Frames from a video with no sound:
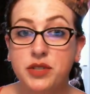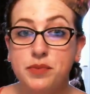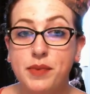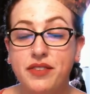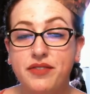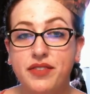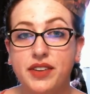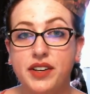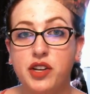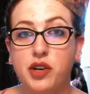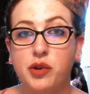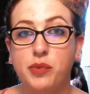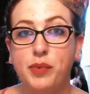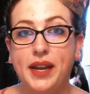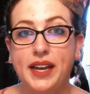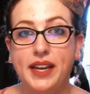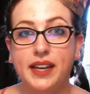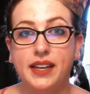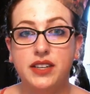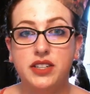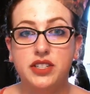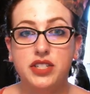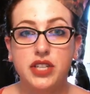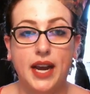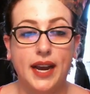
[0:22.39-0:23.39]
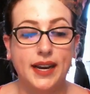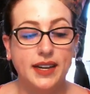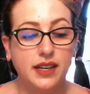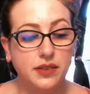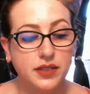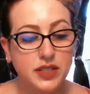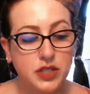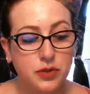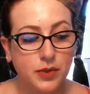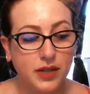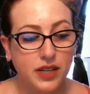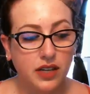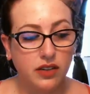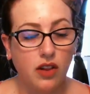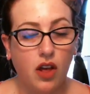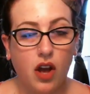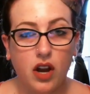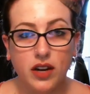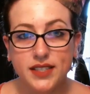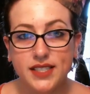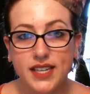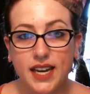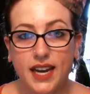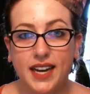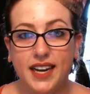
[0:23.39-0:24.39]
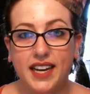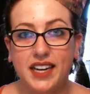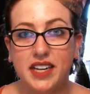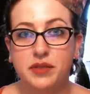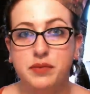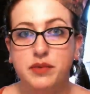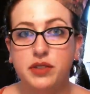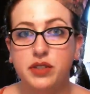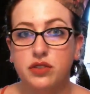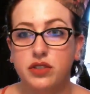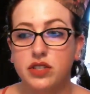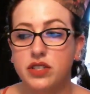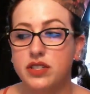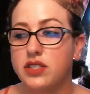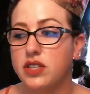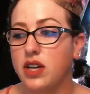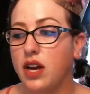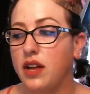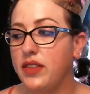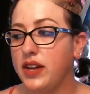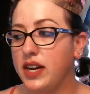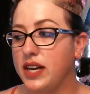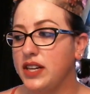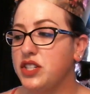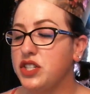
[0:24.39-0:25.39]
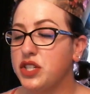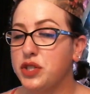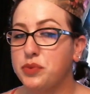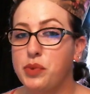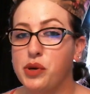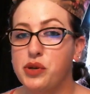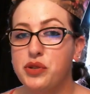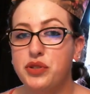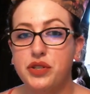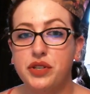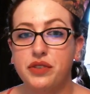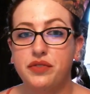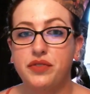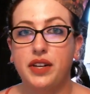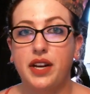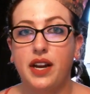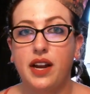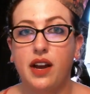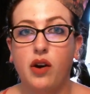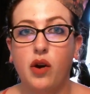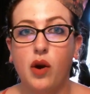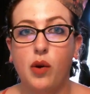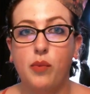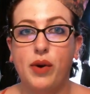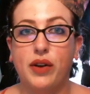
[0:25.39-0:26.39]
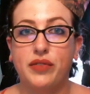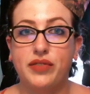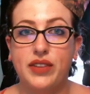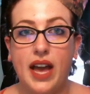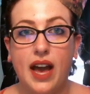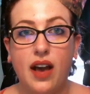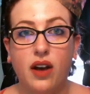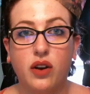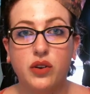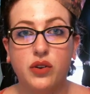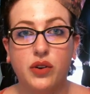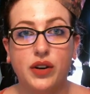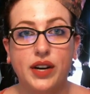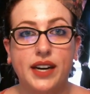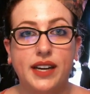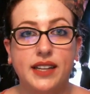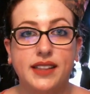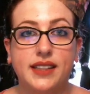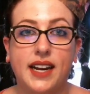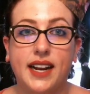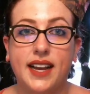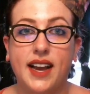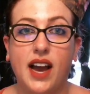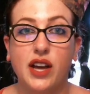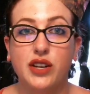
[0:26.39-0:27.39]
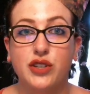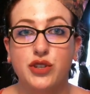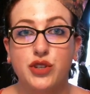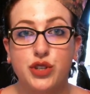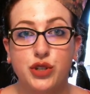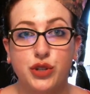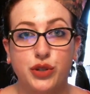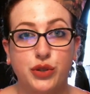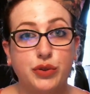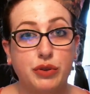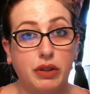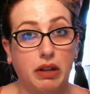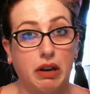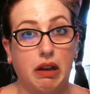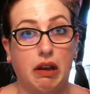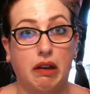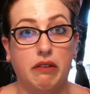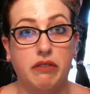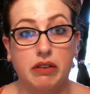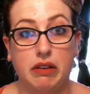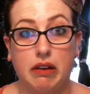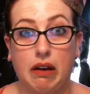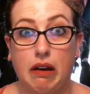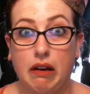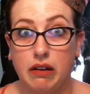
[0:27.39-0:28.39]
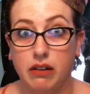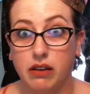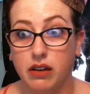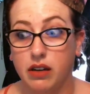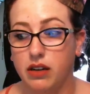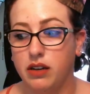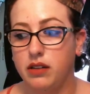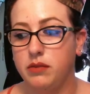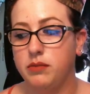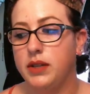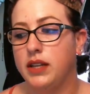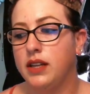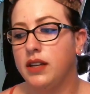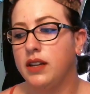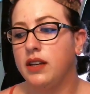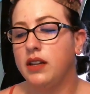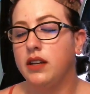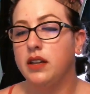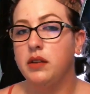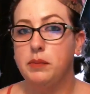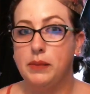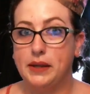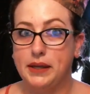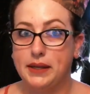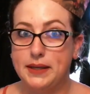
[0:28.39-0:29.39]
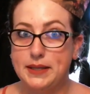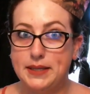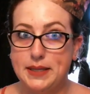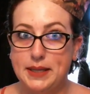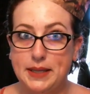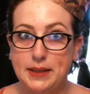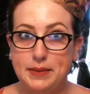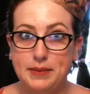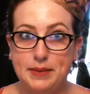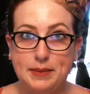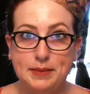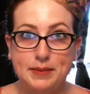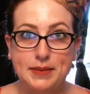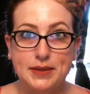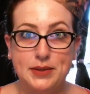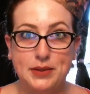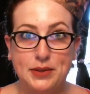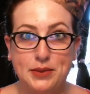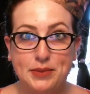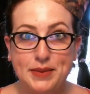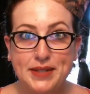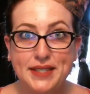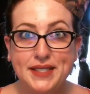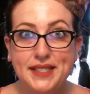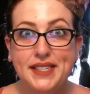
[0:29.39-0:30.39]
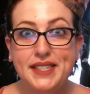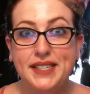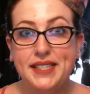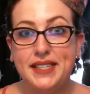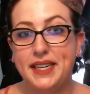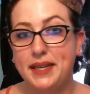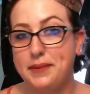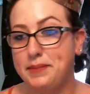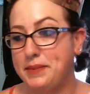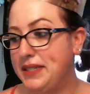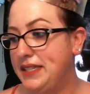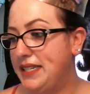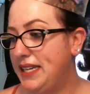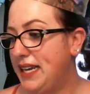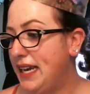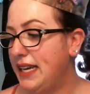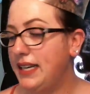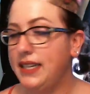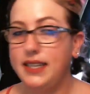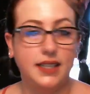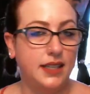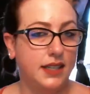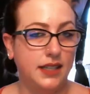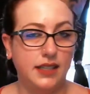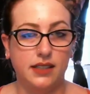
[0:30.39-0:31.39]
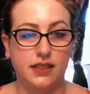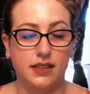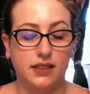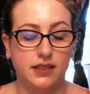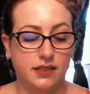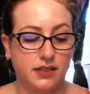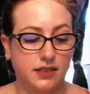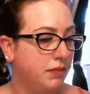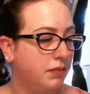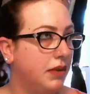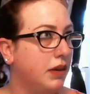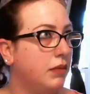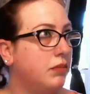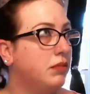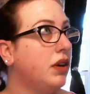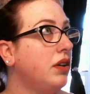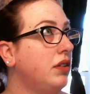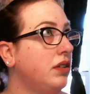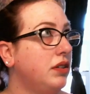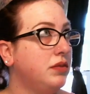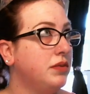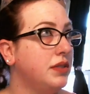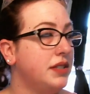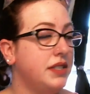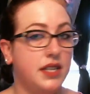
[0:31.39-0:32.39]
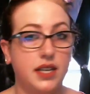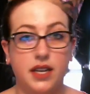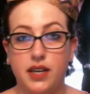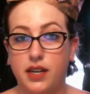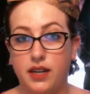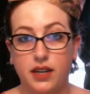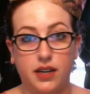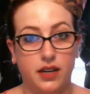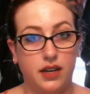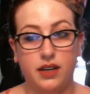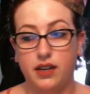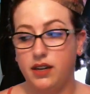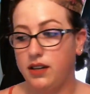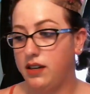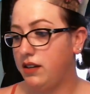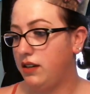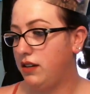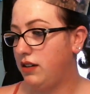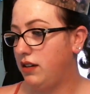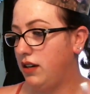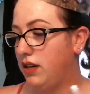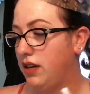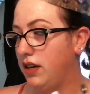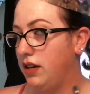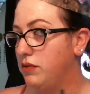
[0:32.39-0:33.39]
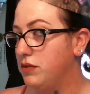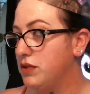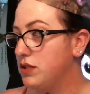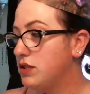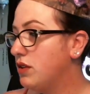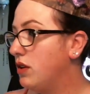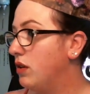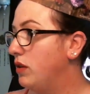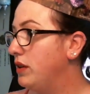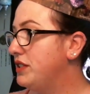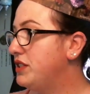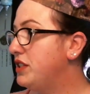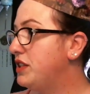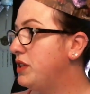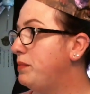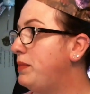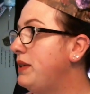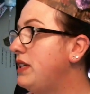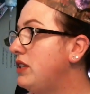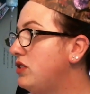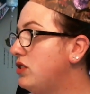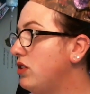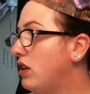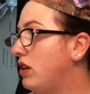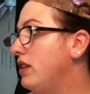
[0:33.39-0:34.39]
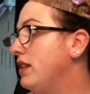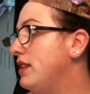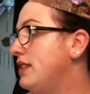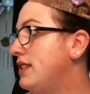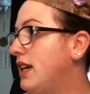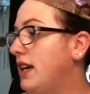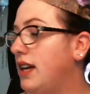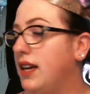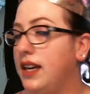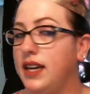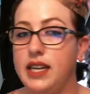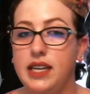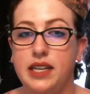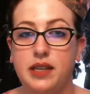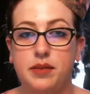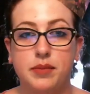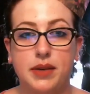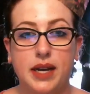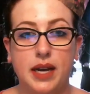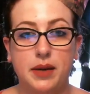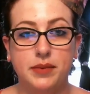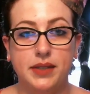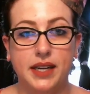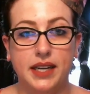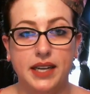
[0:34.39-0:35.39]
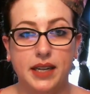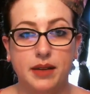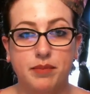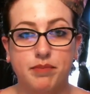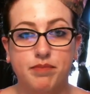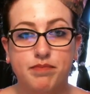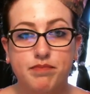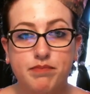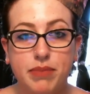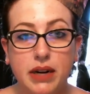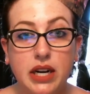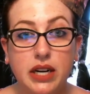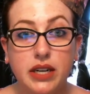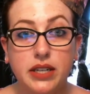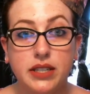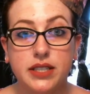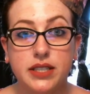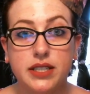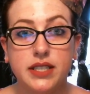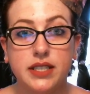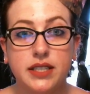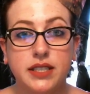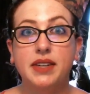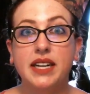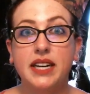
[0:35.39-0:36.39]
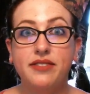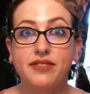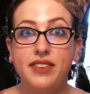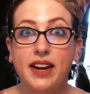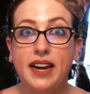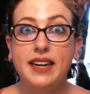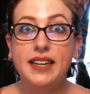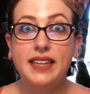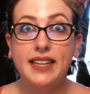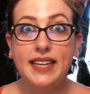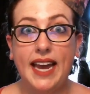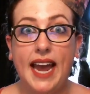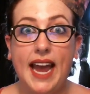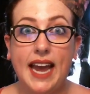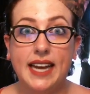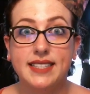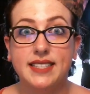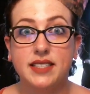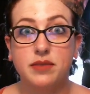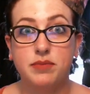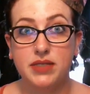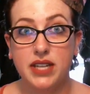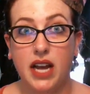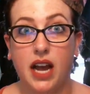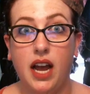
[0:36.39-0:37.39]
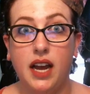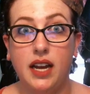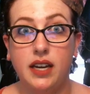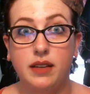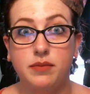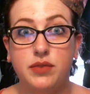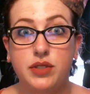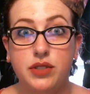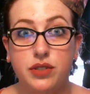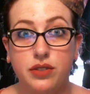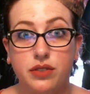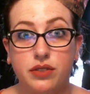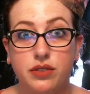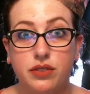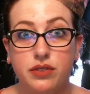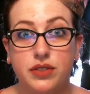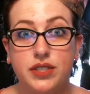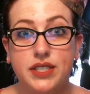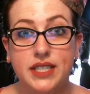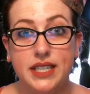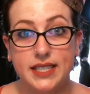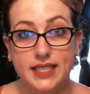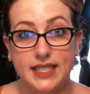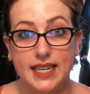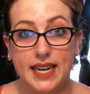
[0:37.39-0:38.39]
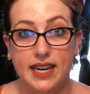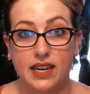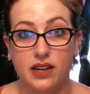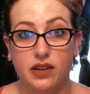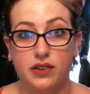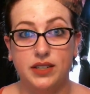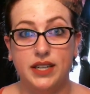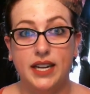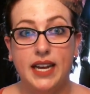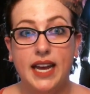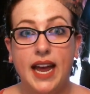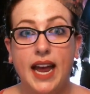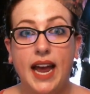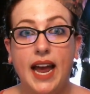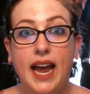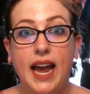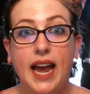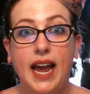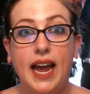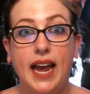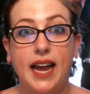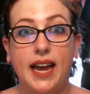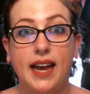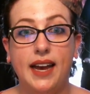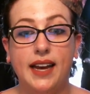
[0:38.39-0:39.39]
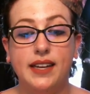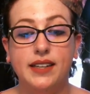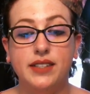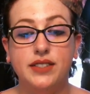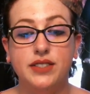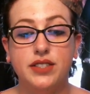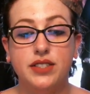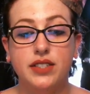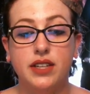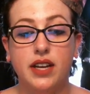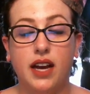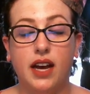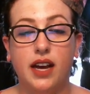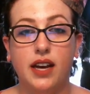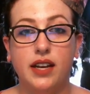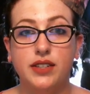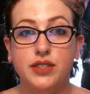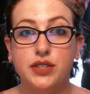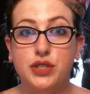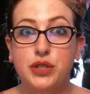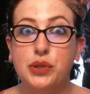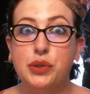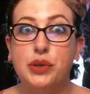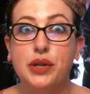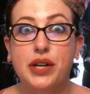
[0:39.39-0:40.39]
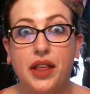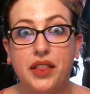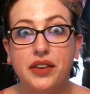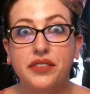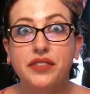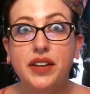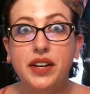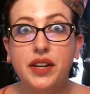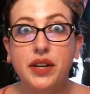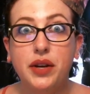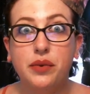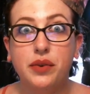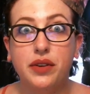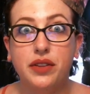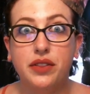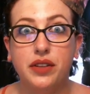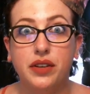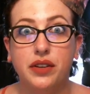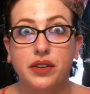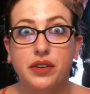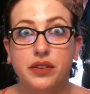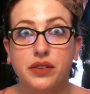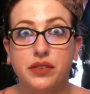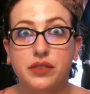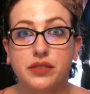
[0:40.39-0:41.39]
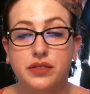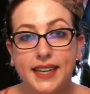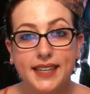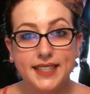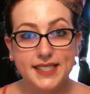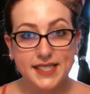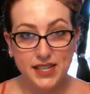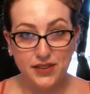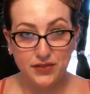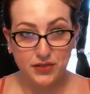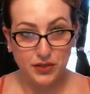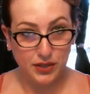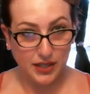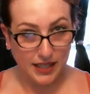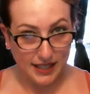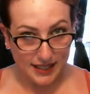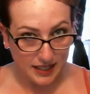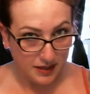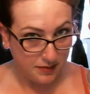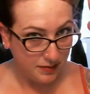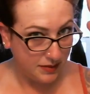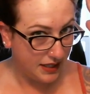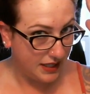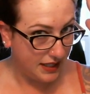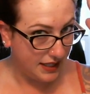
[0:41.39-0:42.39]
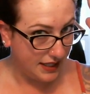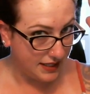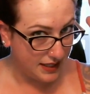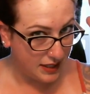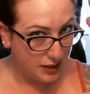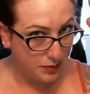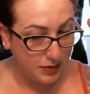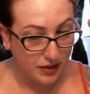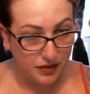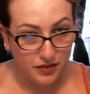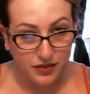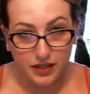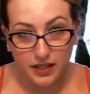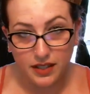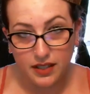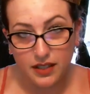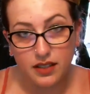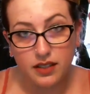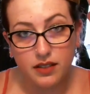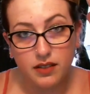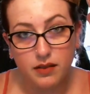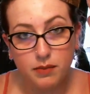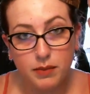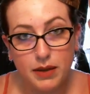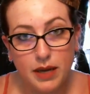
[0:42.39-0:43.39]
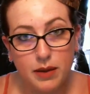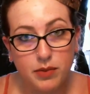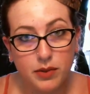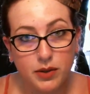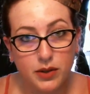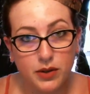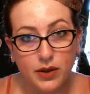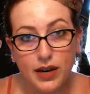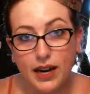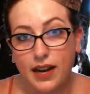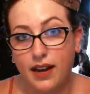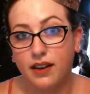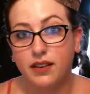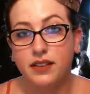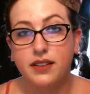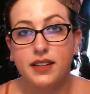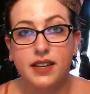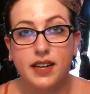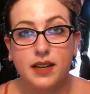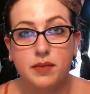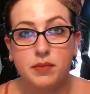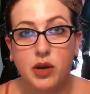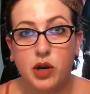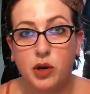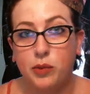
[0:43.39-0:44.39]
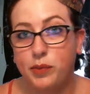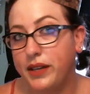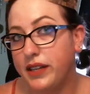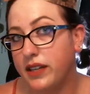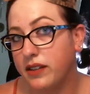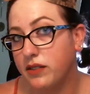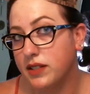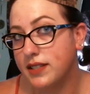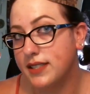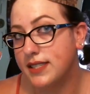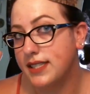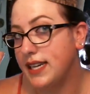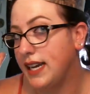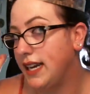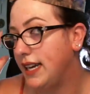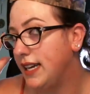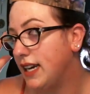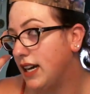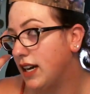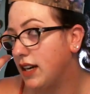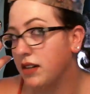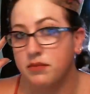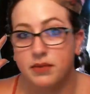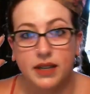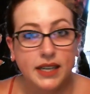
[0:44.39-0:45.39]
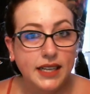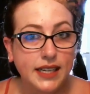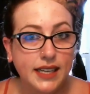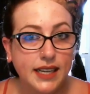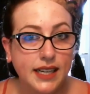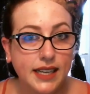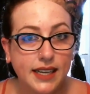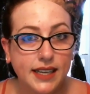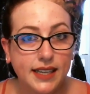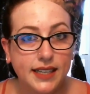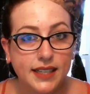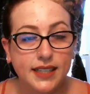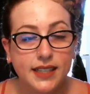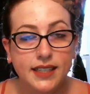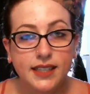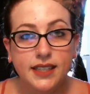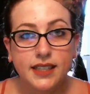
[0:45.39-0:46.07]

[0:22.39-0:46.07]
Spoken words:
to my video page. I know it's been a long time. You just saw that I just posted a video about the elk crate that I got in June that I haven't gotten up because I've been so busy. I've been editing. My brother was here. I was going to the beach all the time. I'm getting burnt. But I finally had some time to sit down and do another video with you. And if you like my spiffy paper crown that I'm hoping will stay on my head,